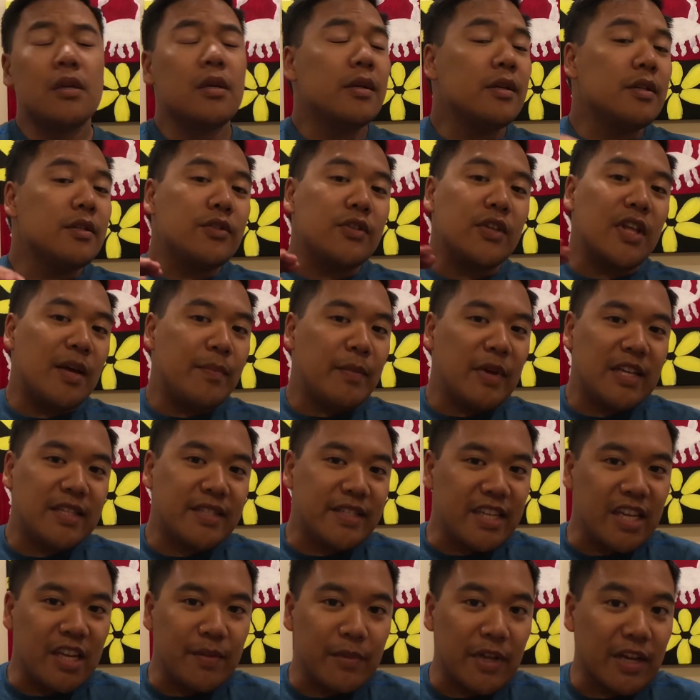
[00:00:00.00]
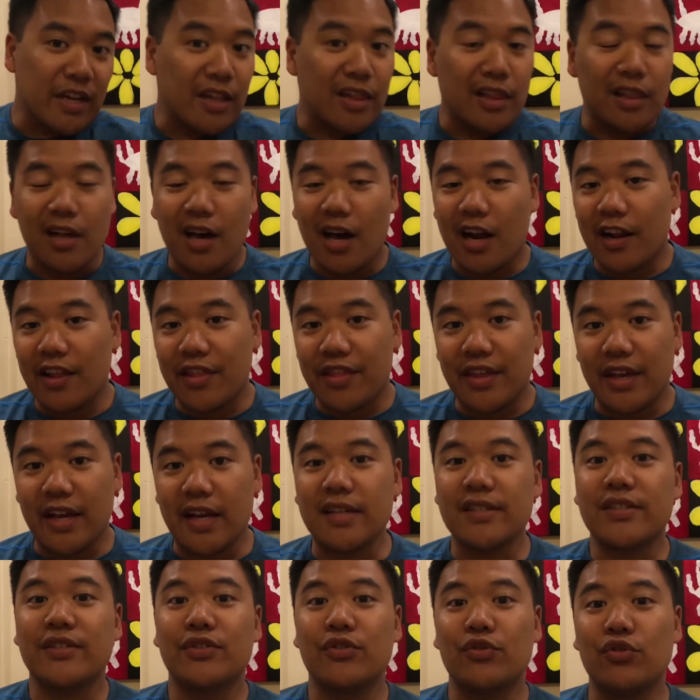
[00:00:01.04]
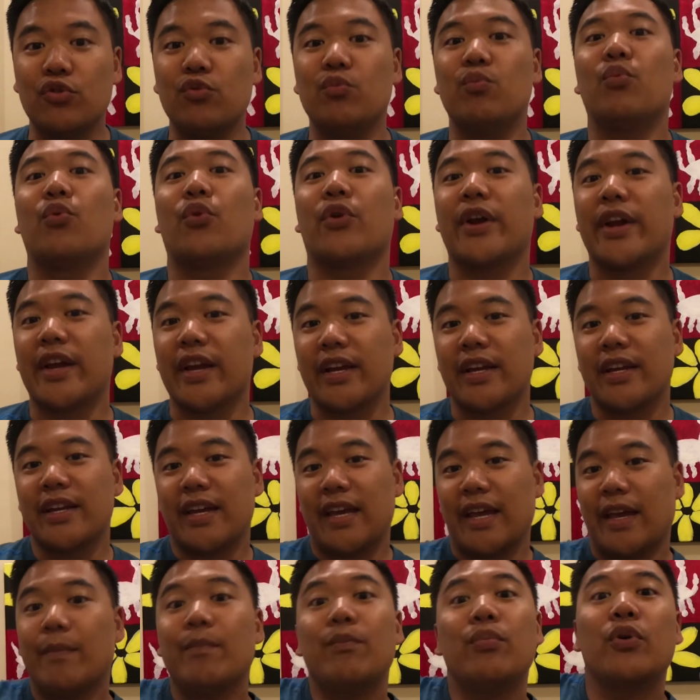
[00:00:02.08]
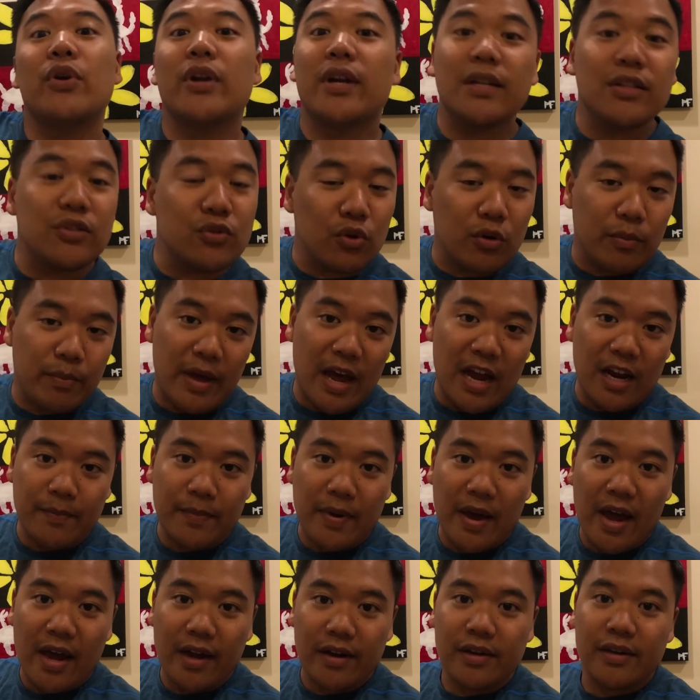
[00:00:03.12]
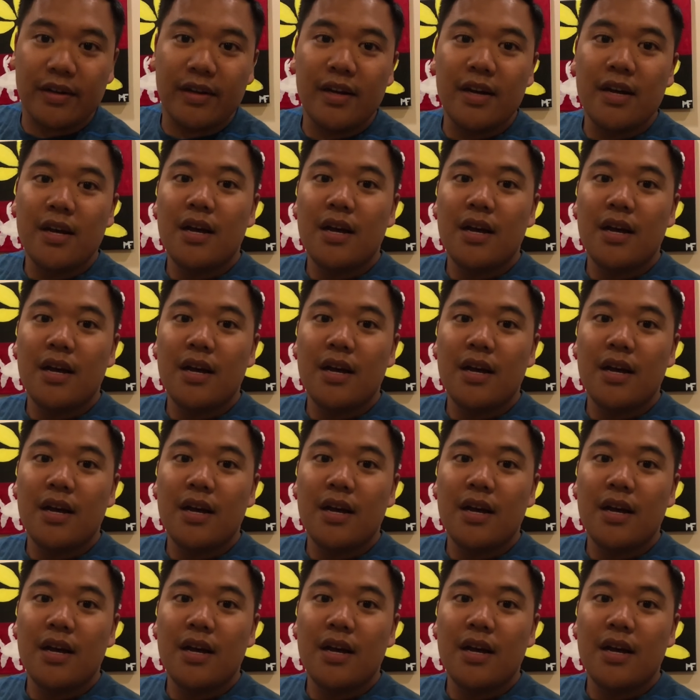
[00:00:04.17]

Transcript: So that may seem like a lot of things to bring and put into a backpack,